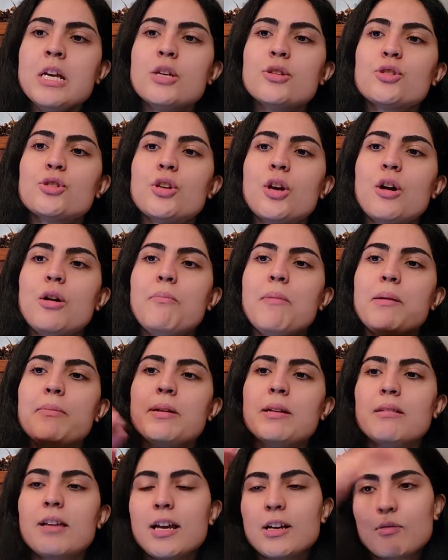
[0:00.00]
So maybe
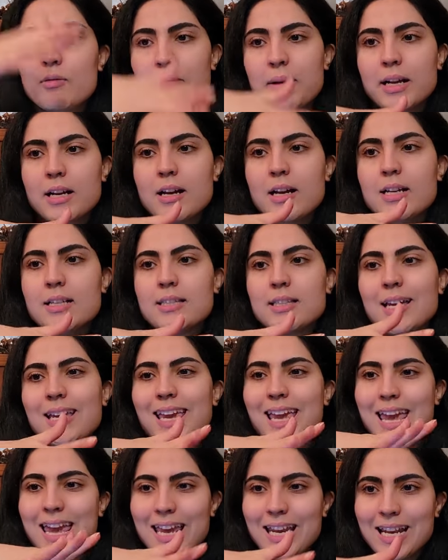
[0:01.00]
like Rebecca, it's like
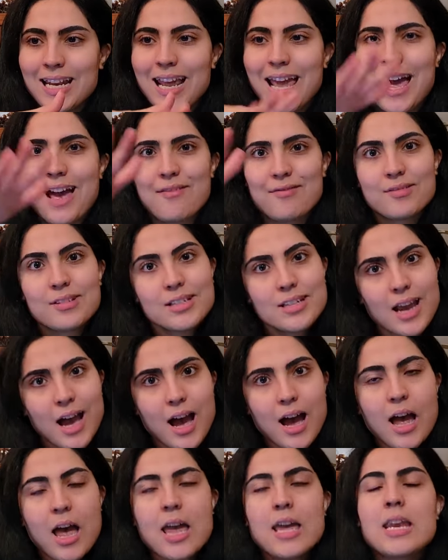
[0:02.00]
8.5,
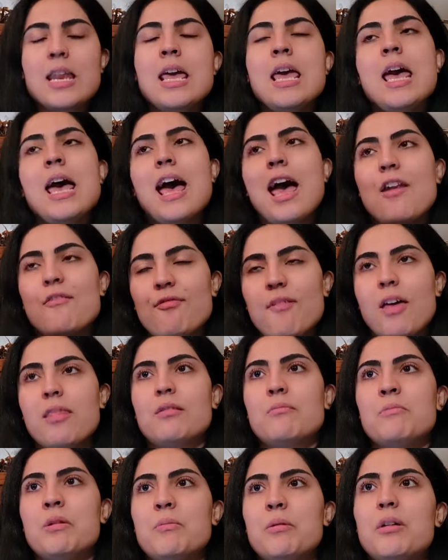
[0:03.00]
9, and
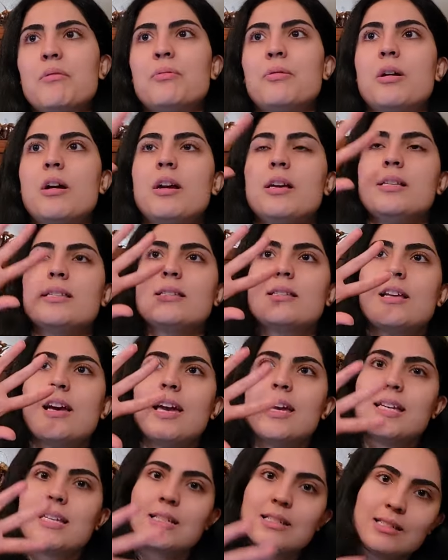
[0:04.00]
Phantom of Opera is
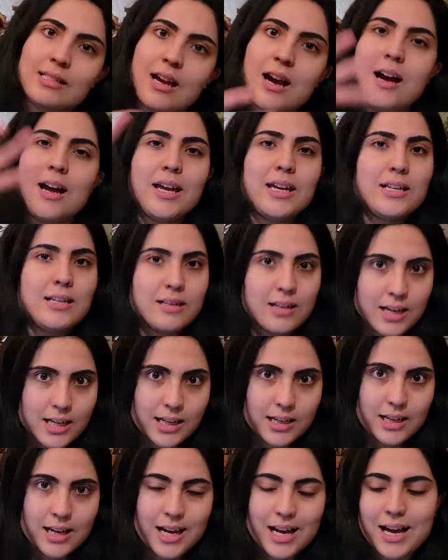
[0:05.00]
like 9,
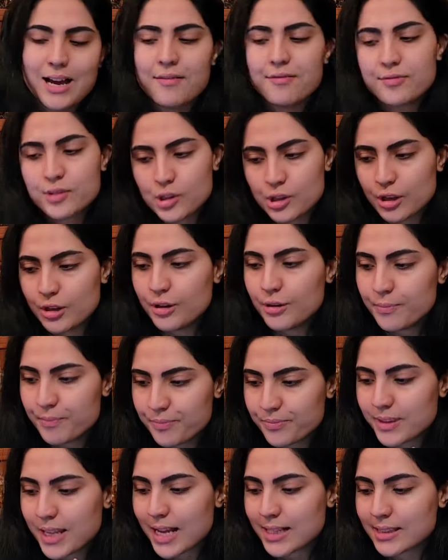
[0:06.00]
9.5. So
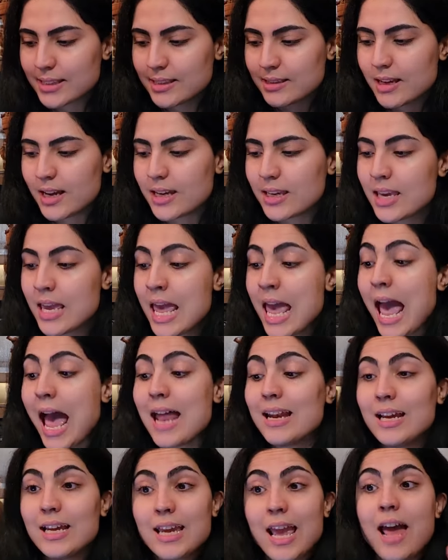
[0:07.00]
that's like,
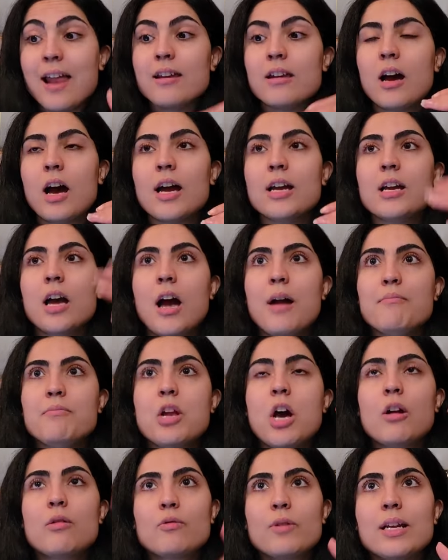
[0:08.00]
and again, I'm
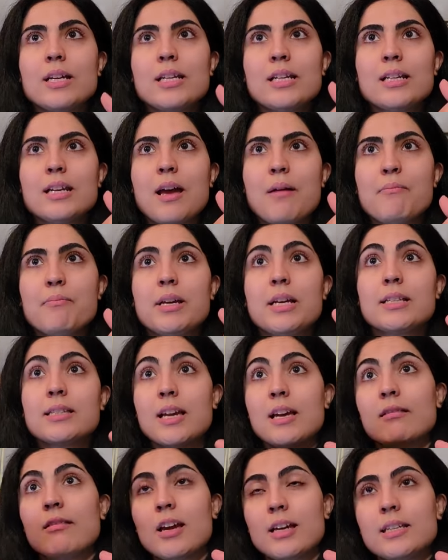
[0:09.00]
not rating them because
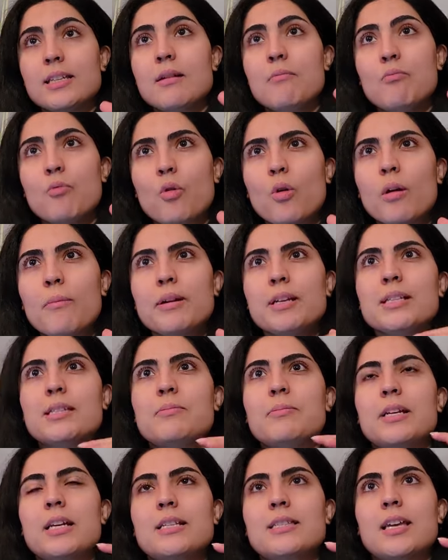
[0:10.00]
I like them more, but it's
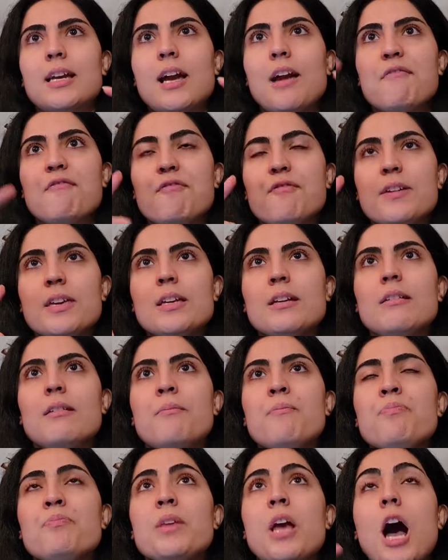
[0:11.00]
because like I feel
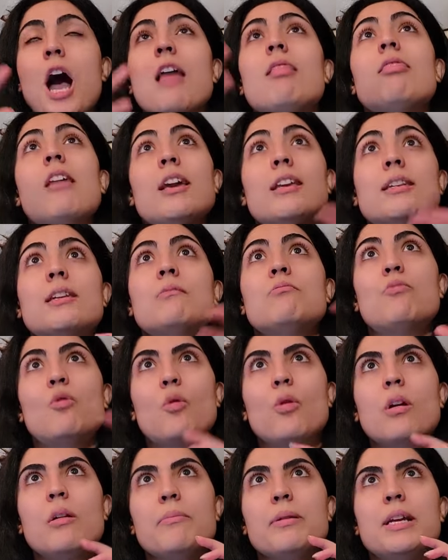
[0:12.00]
I like them
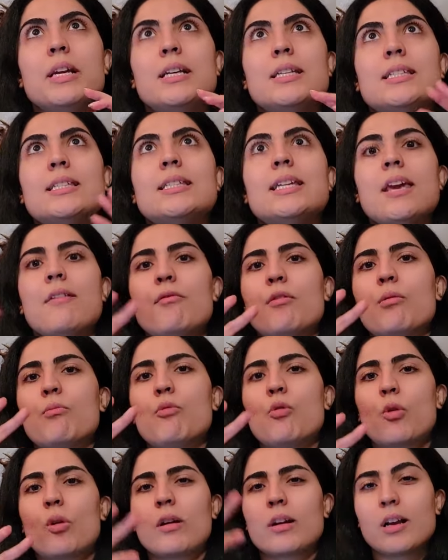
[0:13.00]
more because they were
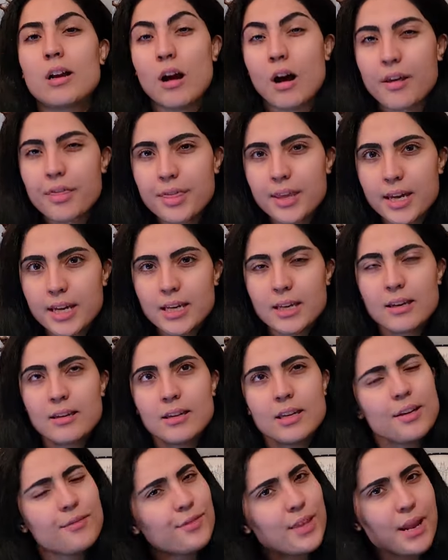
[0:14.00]
more gothic,
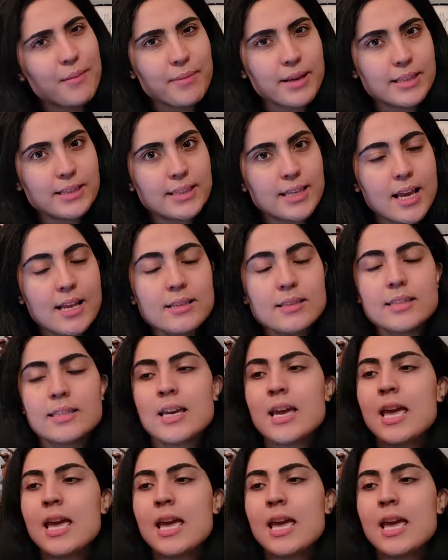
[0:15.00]
if that makes sense.